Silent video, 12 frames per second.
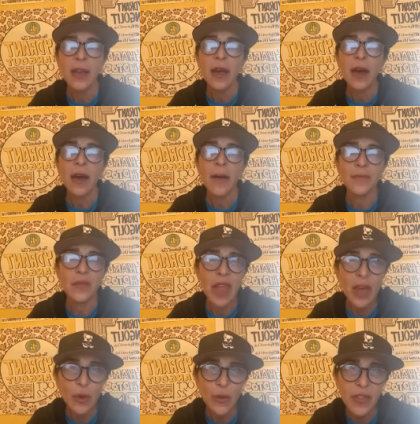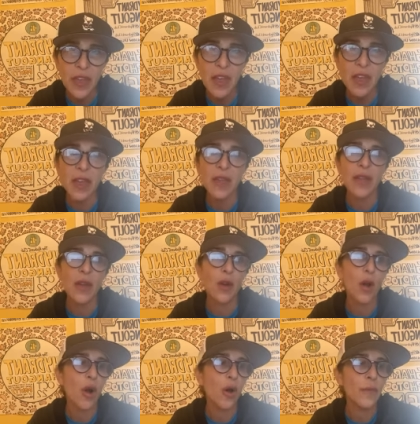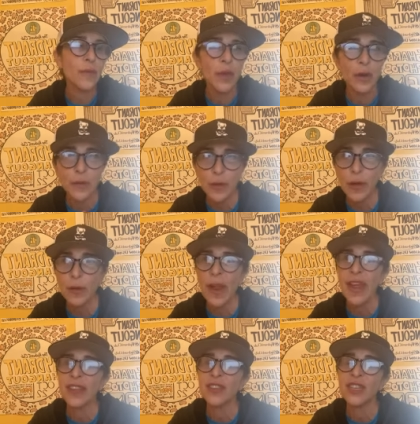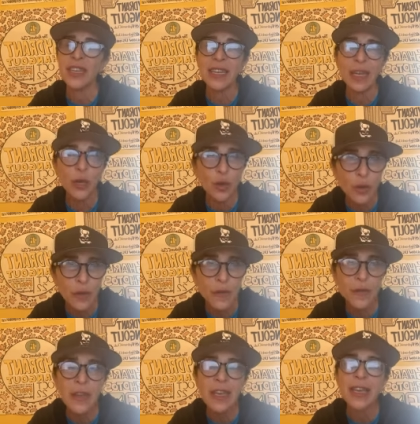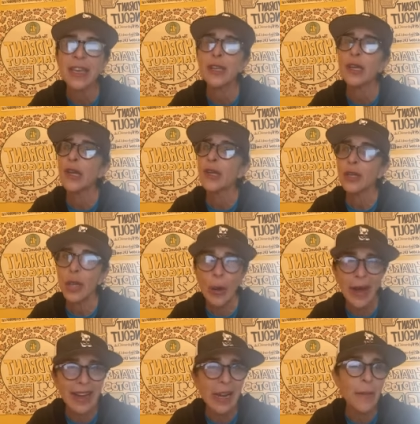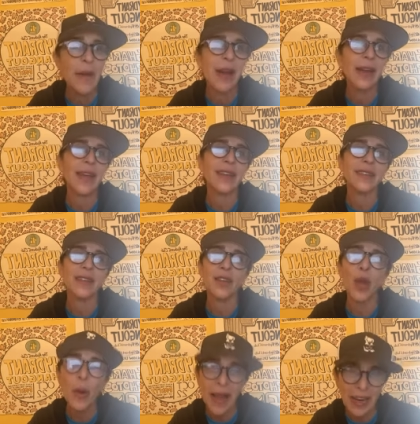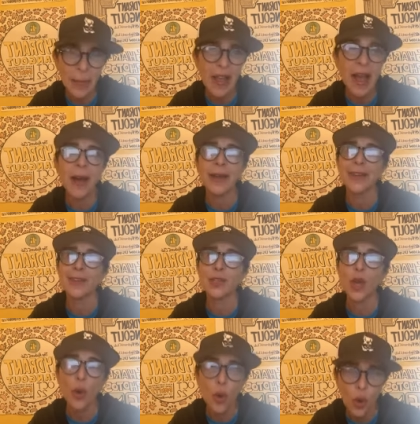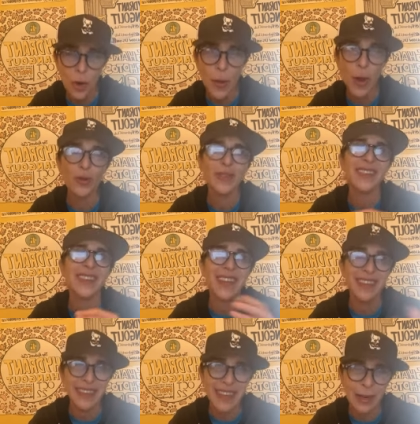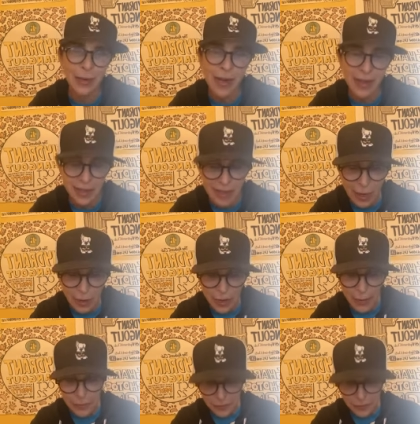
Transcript: um, healthy. They're all you know free range, eating good feed, no antibiotic, no antibiotics, no hormones, etc., etc.